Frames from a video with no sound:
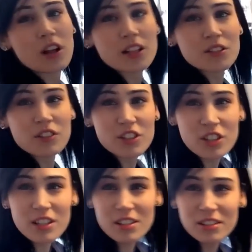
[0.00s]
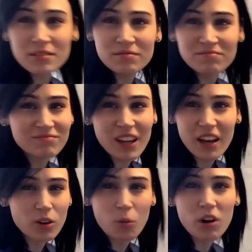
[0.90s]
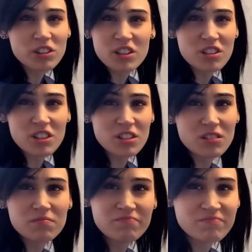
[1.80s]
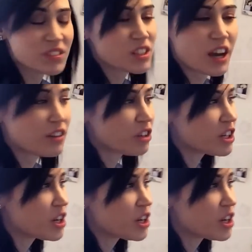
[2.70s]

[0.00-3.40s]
lots of dishes. I don't wash dishes. I really